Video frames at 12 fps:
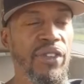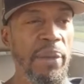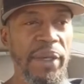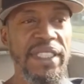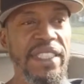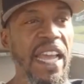
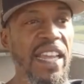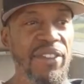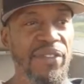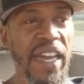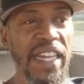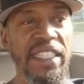From the
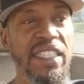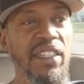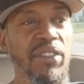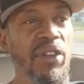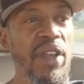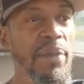second fight to
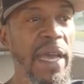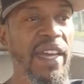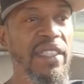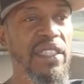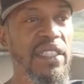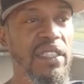the
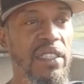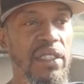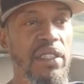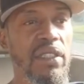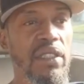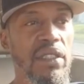rematch
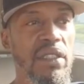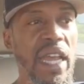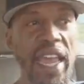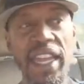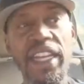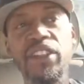
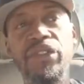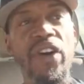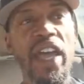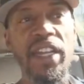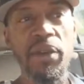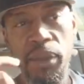and his fight in